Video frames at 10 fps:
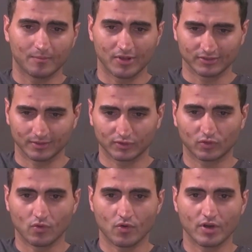Muslim
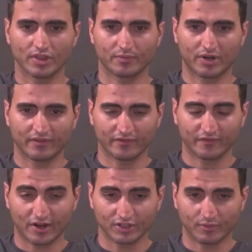school and the private
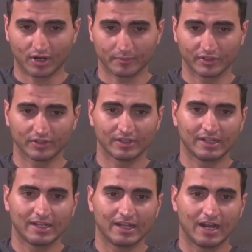fire department.
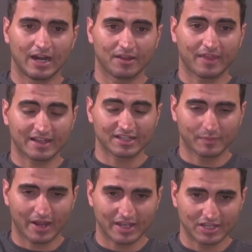That
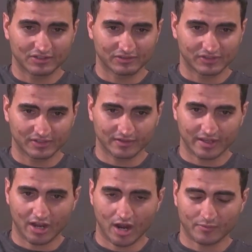spy agency that
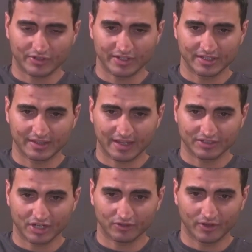they operate in that
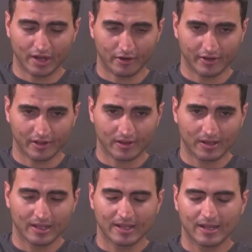general area,
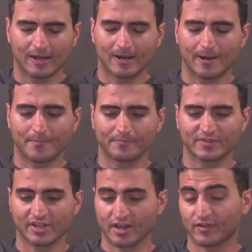
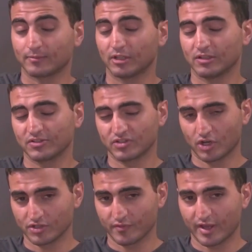Sayyaf Abdullah is in
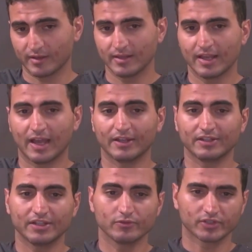charge of that, and
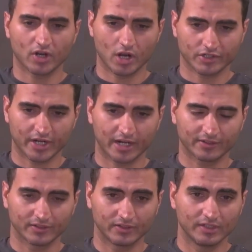he was
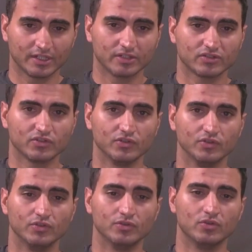contracted
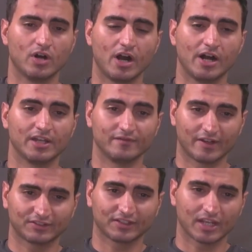to
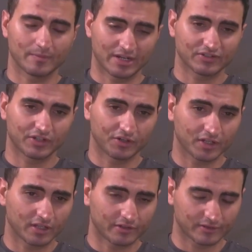investigate my security
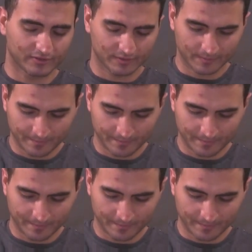clearance.